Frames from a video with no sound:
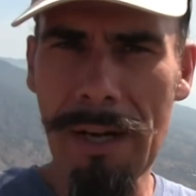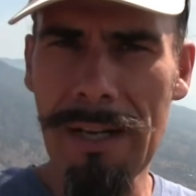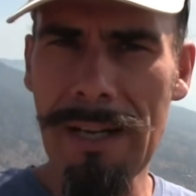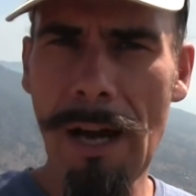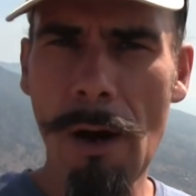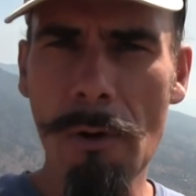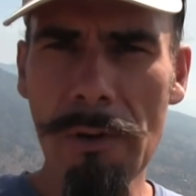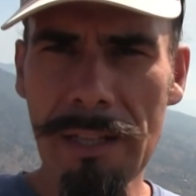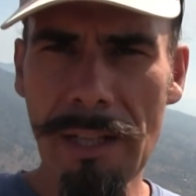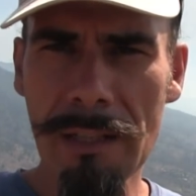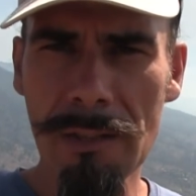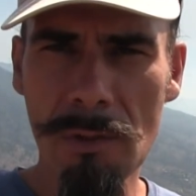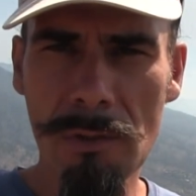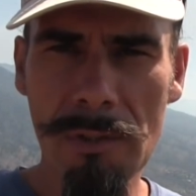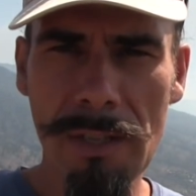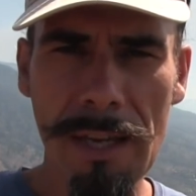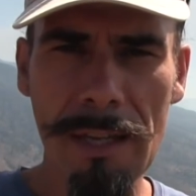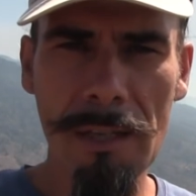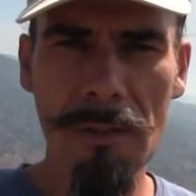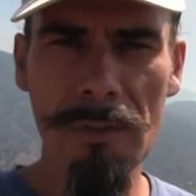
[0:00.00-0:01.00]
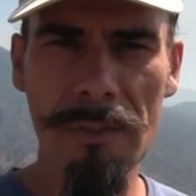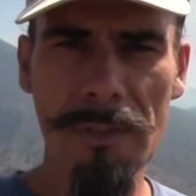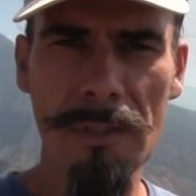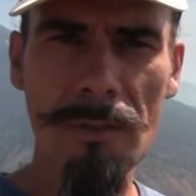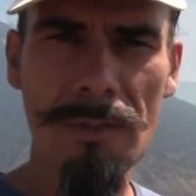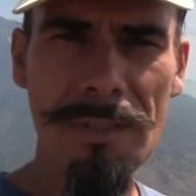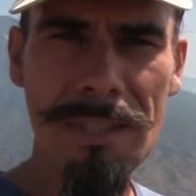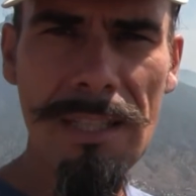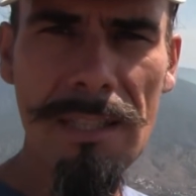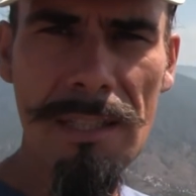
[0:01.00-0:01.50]
cloudy than today. You,
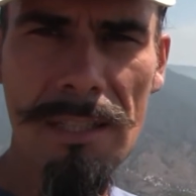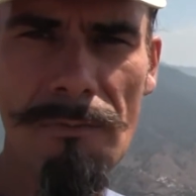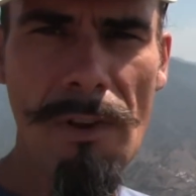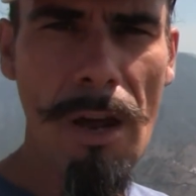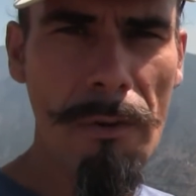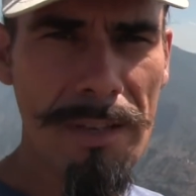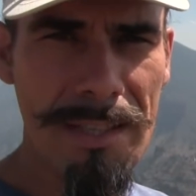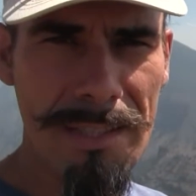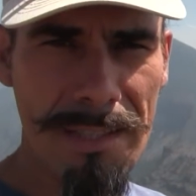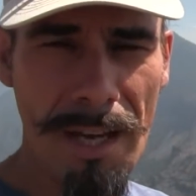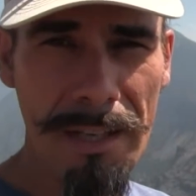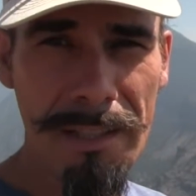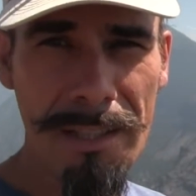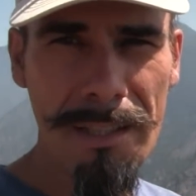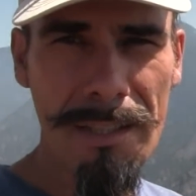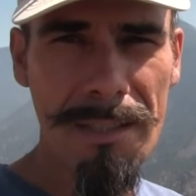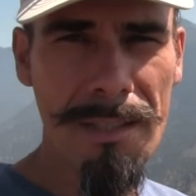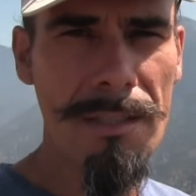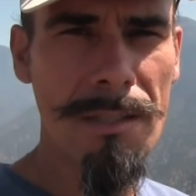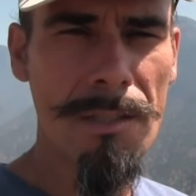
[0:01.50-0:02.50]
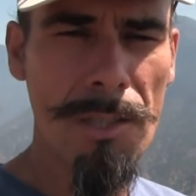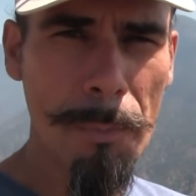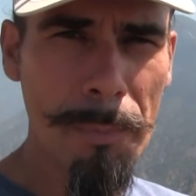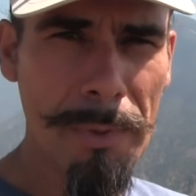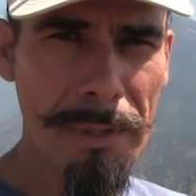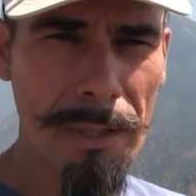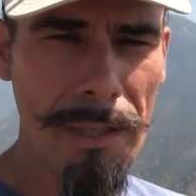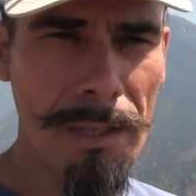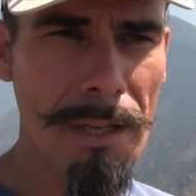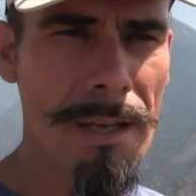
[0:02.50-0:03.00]
you see it's very sunny. This is
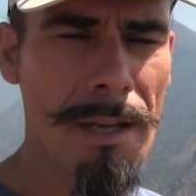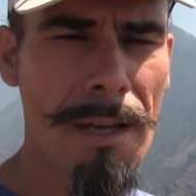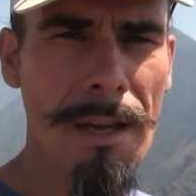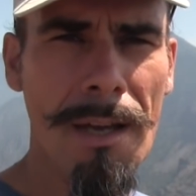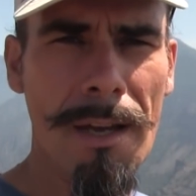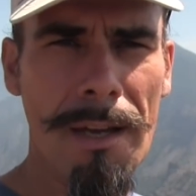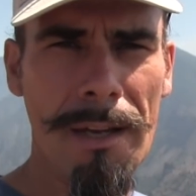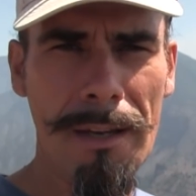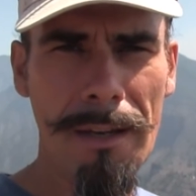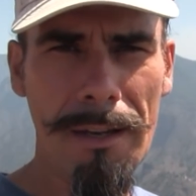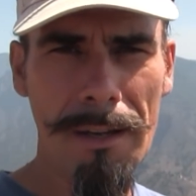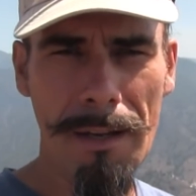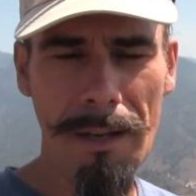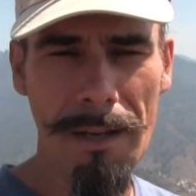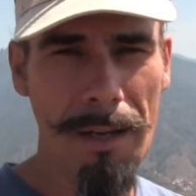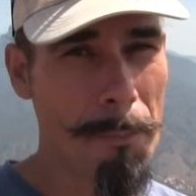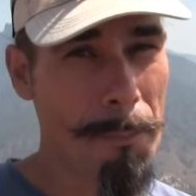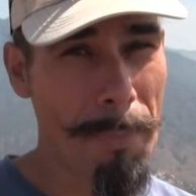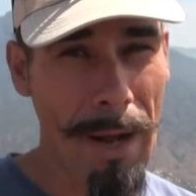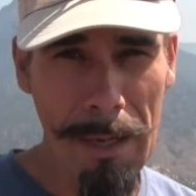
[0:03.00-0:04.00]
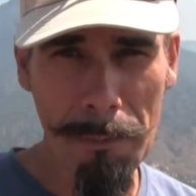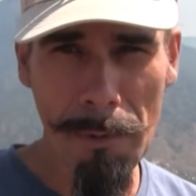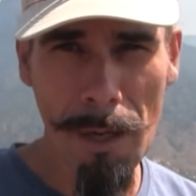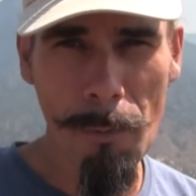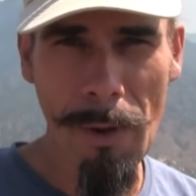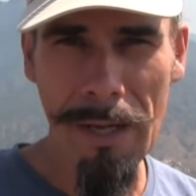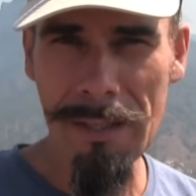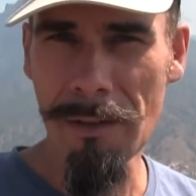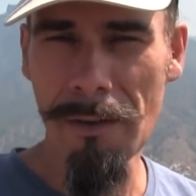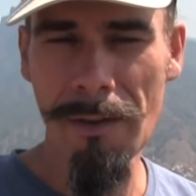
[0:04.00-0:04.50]
typical uh, La Palma
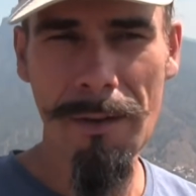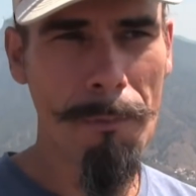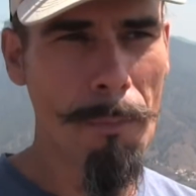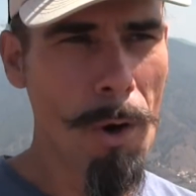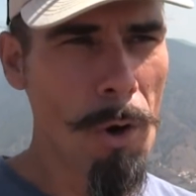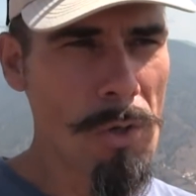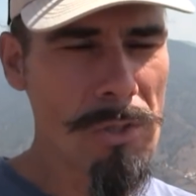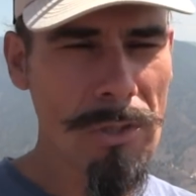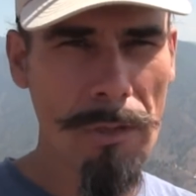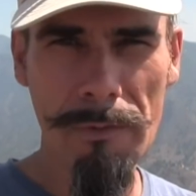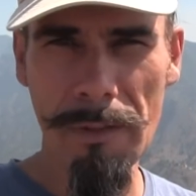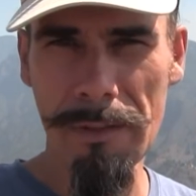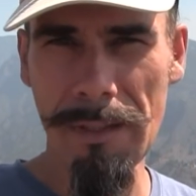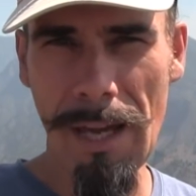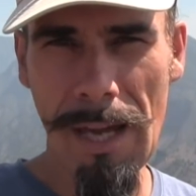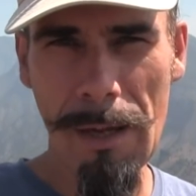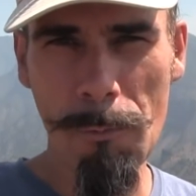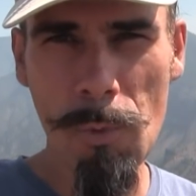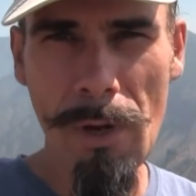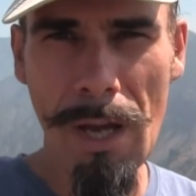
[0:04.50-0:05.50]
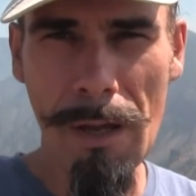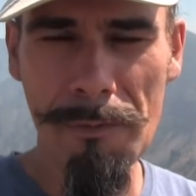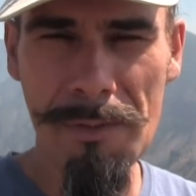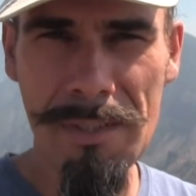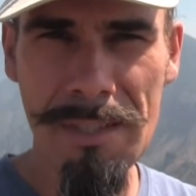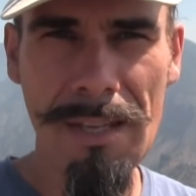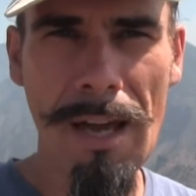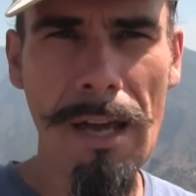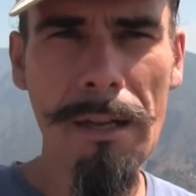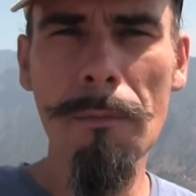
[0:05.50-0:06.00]
weather. Most of the time we have
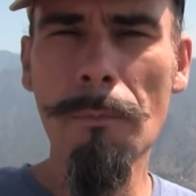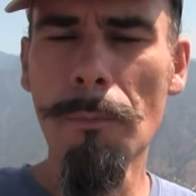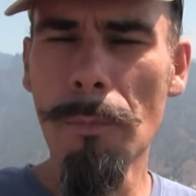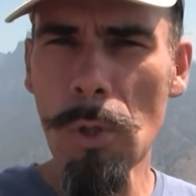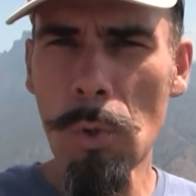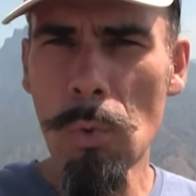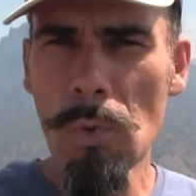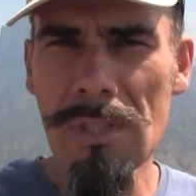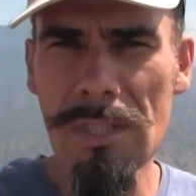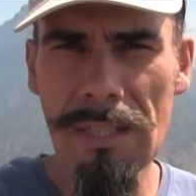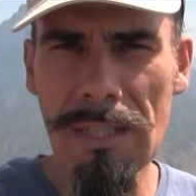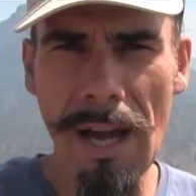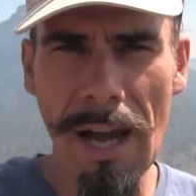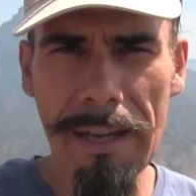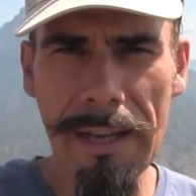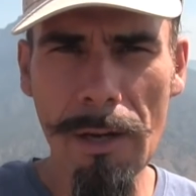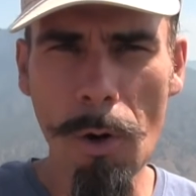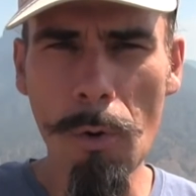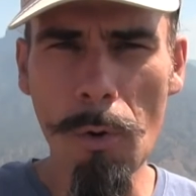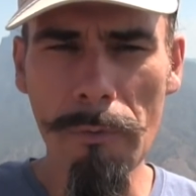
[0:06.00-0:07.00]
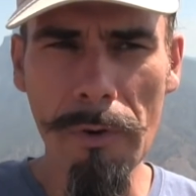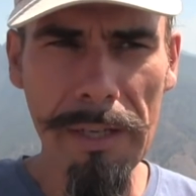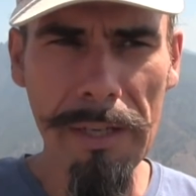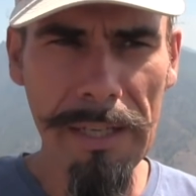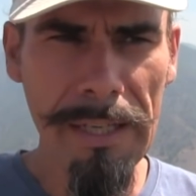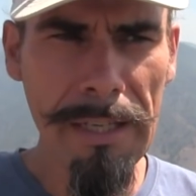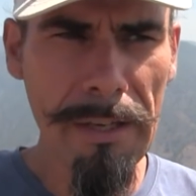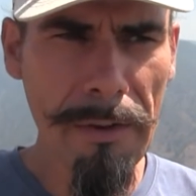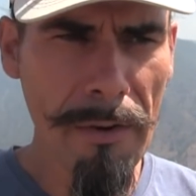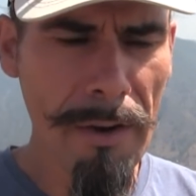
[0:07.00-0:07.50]
sun, blue sky over
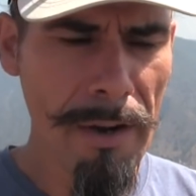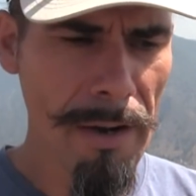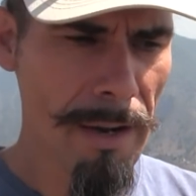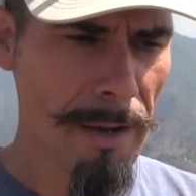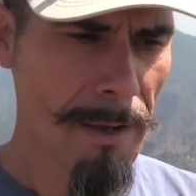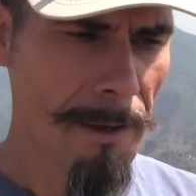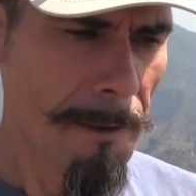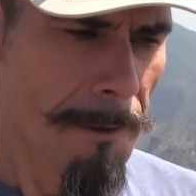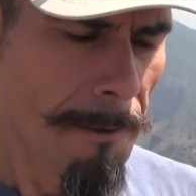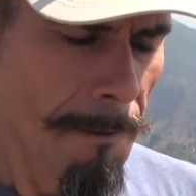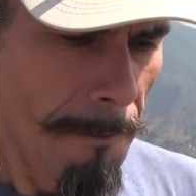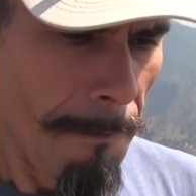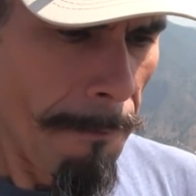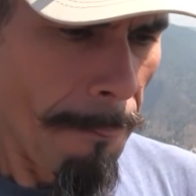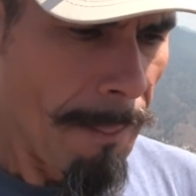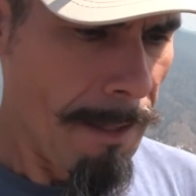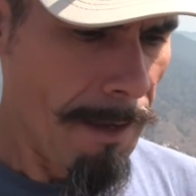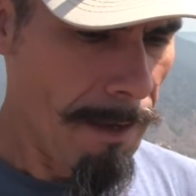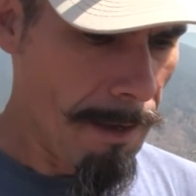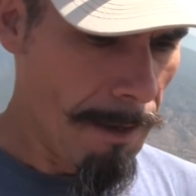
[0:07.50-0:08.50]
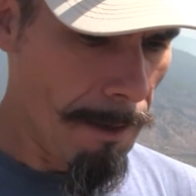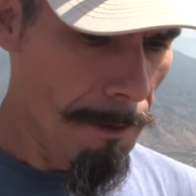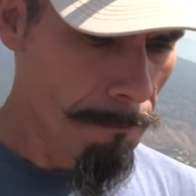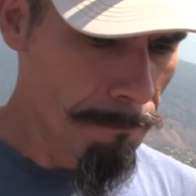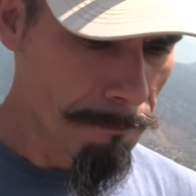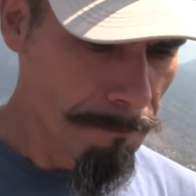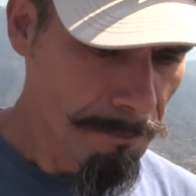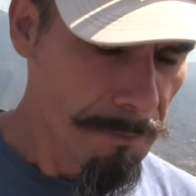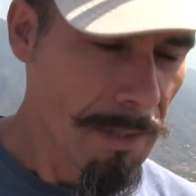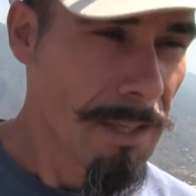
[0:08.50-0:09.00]
here.
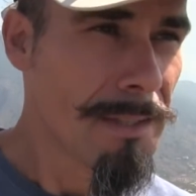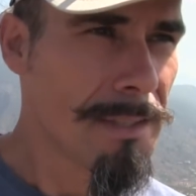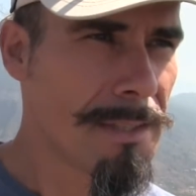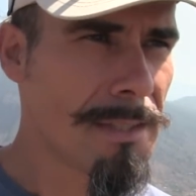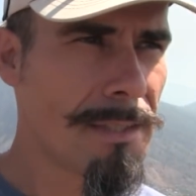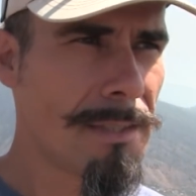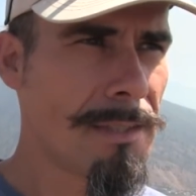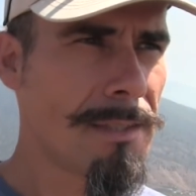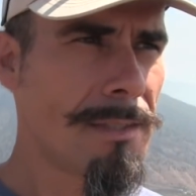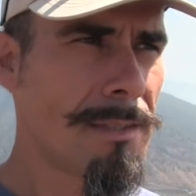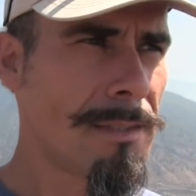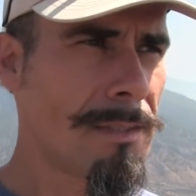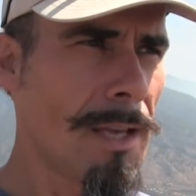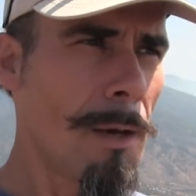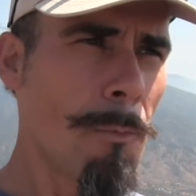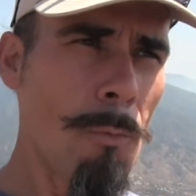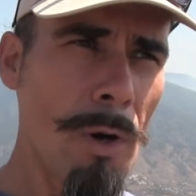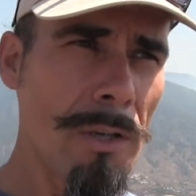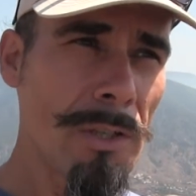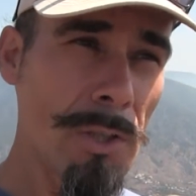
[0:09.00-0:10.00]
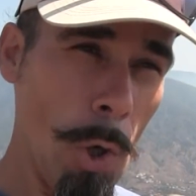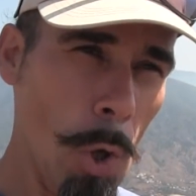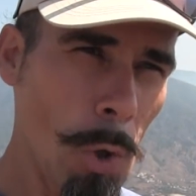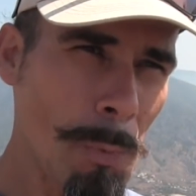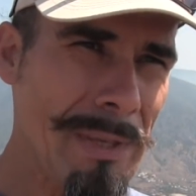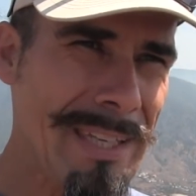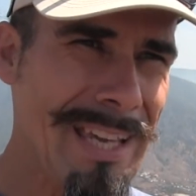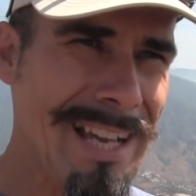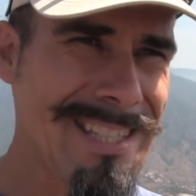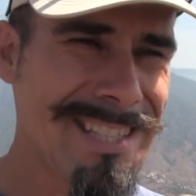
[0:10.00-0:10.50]
Um, someone
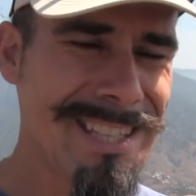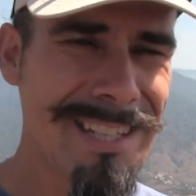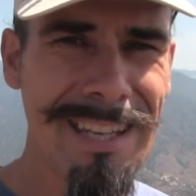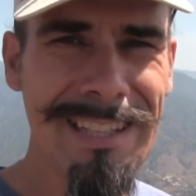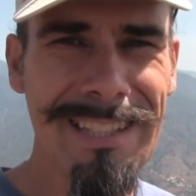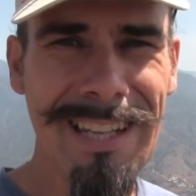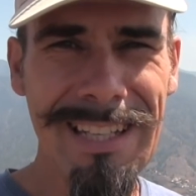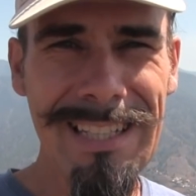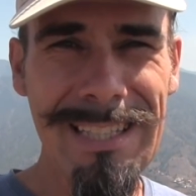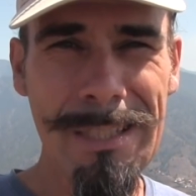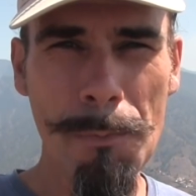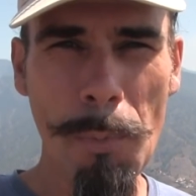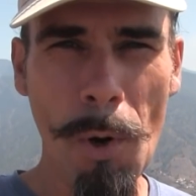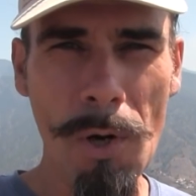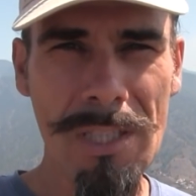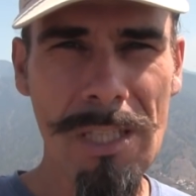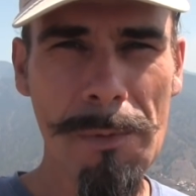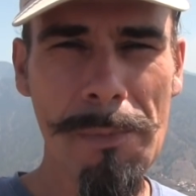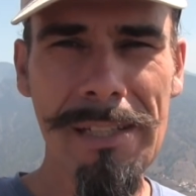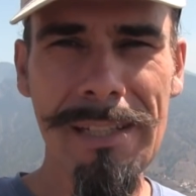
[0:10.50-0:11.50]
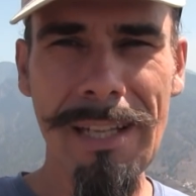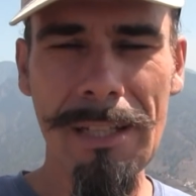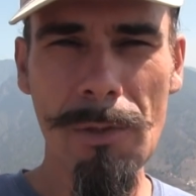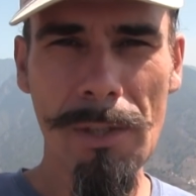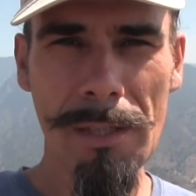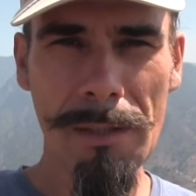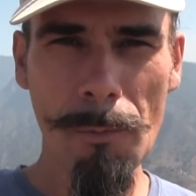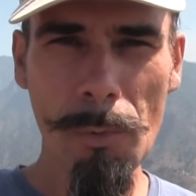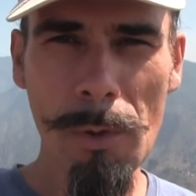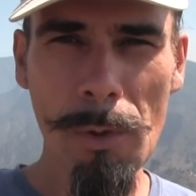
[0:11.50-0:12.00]
told me yesterday that it's possible that
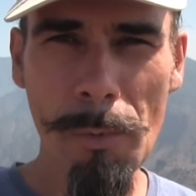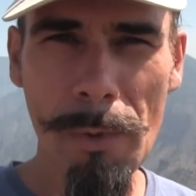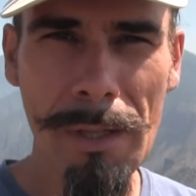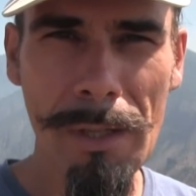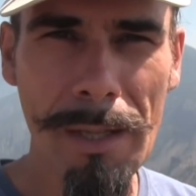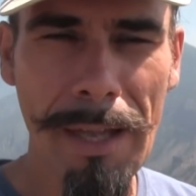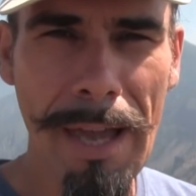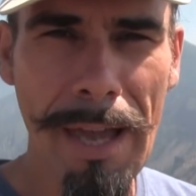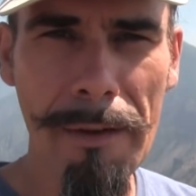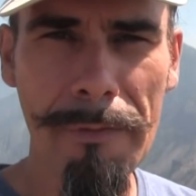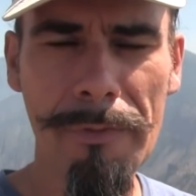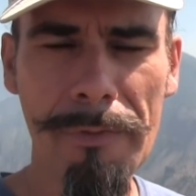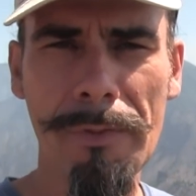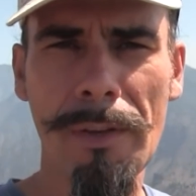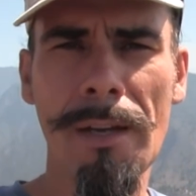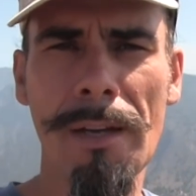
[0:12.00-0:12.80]
we will have